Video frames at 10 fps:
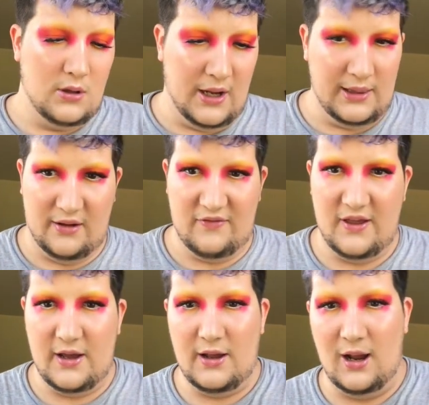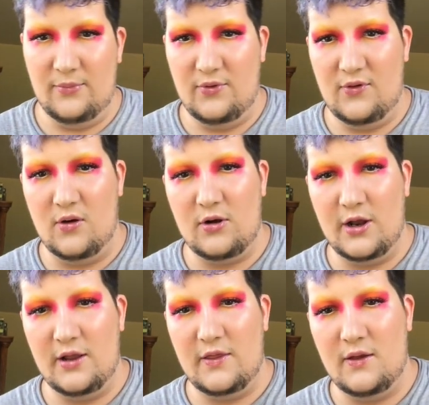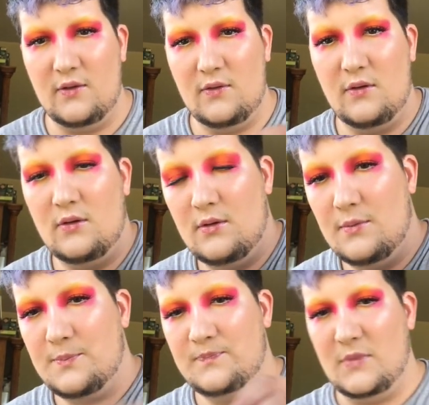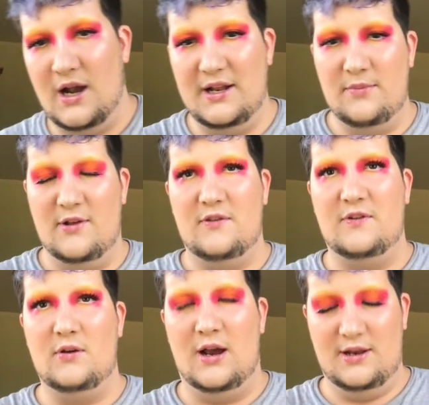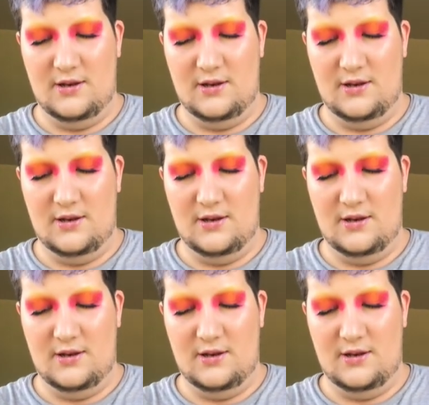I love that. I'm so good at this. I did miss a few.